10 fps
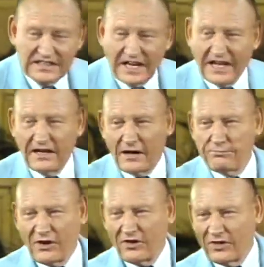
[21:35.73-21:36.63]
and not
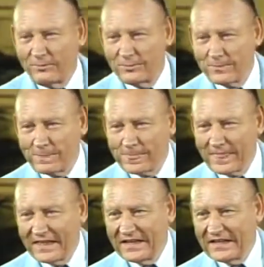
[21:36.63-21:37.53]
bury them.
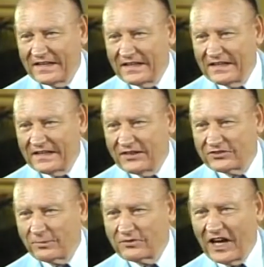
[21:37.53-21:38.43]

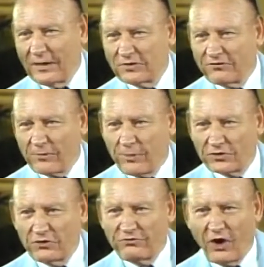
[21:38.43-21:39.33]
Sometimes if a
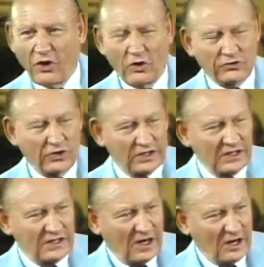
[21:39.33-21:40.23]
person falls or
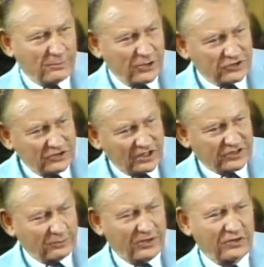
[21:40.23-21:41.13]
a person does
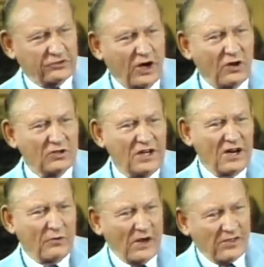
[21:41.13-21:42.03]
something that's wrong,
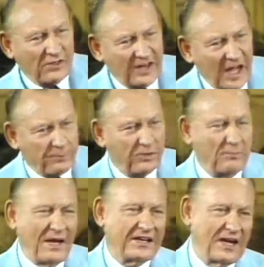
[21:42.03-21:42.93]
rather than helping them
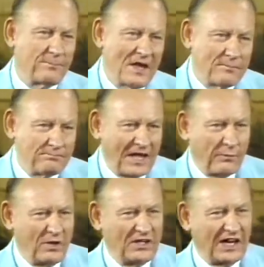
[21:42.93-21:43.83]
back up, man,
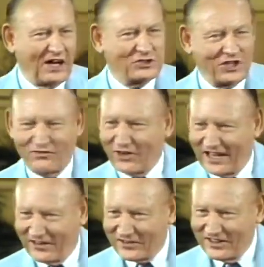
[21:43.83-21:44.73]
we get our shovel
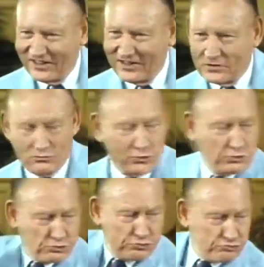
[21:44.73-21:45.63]
out.
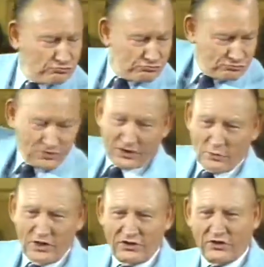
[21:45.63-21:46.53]
Brother,
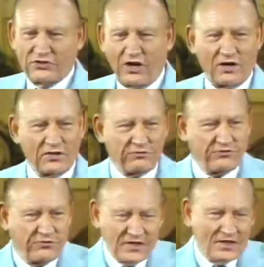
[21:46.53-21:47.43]
we just start
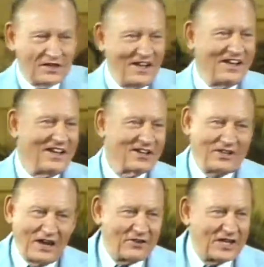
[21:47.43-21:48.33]

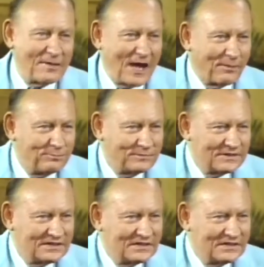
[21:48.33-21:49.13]
covering him up.